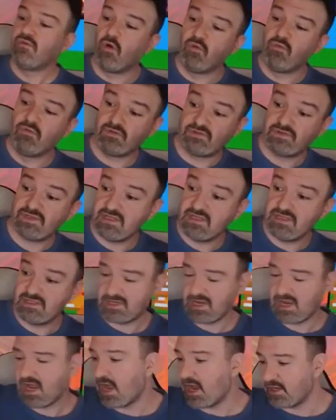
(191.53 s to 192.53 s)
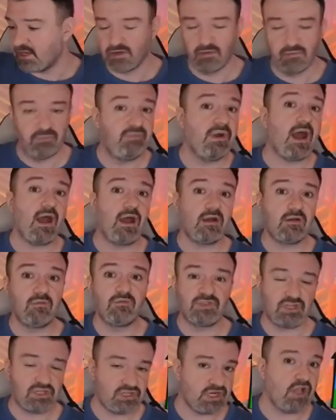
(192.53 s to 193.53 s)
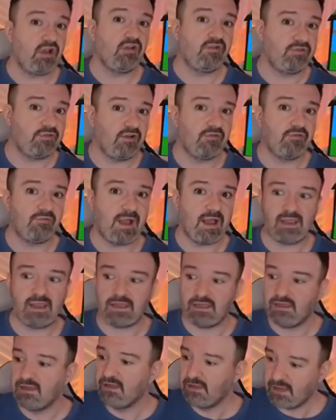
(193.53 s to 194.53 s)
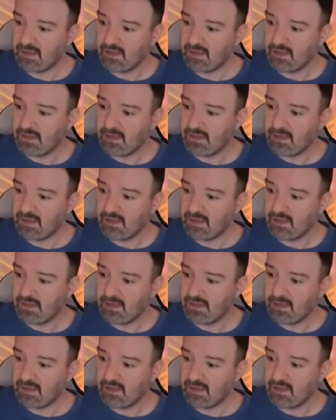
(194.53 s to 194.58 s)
almost the entire bottom shelf of my